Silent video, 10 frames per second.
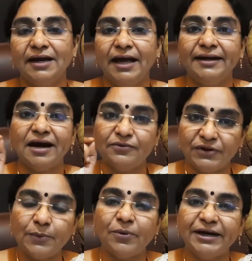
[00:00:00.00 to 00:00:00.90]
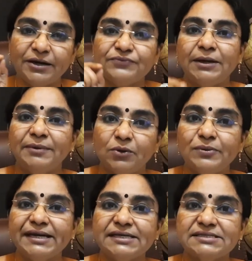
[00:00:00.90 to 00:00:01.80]
And after a point of time, now
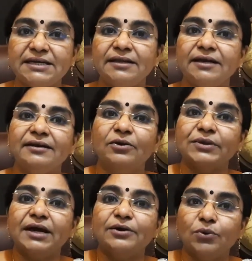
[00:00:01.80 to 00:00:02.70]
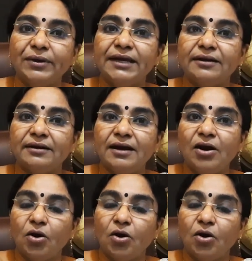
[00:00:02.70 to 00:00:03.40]
we can see that now they are doing it